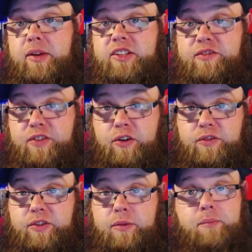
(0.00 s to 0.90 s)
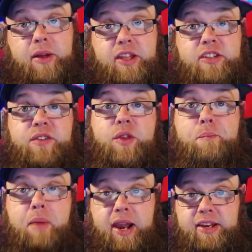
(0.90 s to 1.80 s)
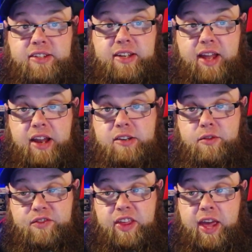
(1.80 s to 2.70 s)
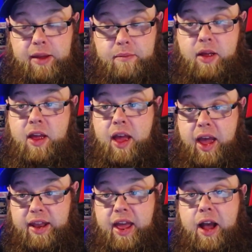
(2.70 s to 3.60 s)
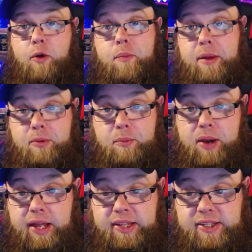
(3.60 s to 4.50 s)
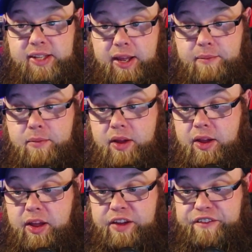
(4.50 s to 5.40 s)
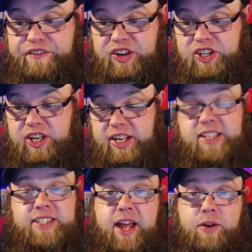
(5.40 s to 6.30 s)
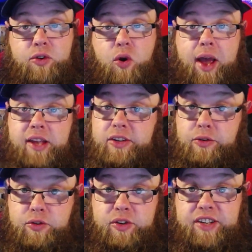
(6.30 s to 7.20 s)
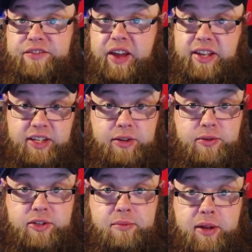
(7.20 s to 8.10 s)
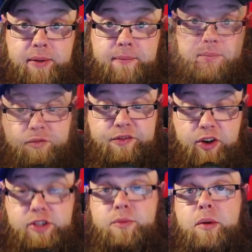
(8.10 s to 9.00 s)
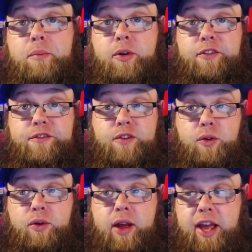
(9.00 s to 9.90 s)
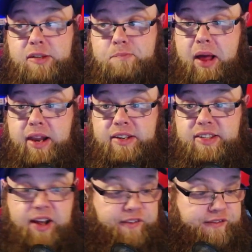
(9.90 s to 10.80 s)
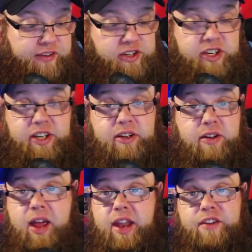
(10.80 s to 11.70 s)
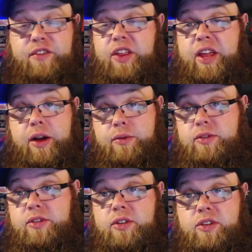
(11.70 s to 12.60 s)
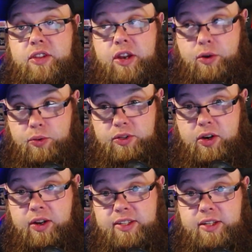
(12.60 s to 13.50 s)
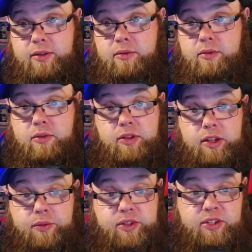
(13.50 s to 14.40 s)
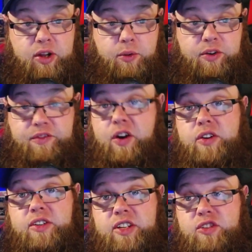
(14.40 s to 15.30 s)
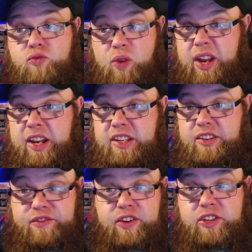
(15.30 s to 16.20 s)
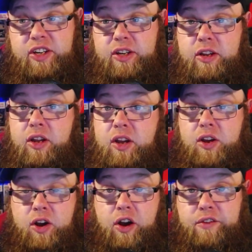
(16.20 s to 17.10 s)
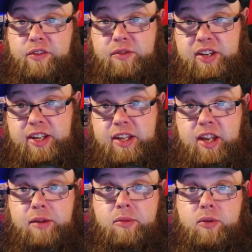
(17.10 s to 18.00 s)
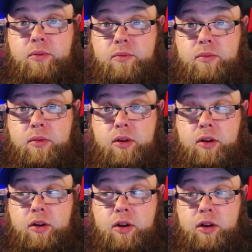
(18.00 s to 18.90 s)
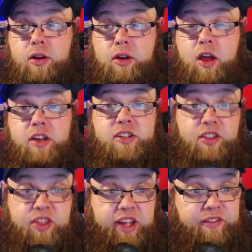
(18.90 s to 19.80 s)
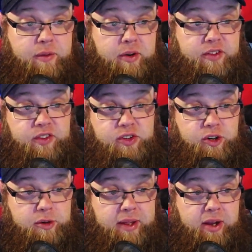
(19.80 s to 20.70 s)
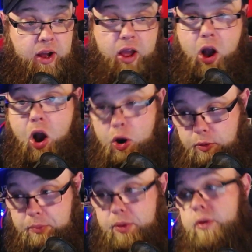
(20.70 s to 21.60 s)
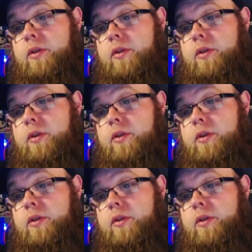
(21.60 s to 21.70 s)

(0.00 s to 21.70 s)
has evolved, because of the balancing act of the game and how people play this game, fishing is now not as lucrative as it used to be. Version 1.4 has balanced out fishing and everything else, that it all ties in. There is no advantage really to fishing over digging anymore. So thank you very much for joining me. I hope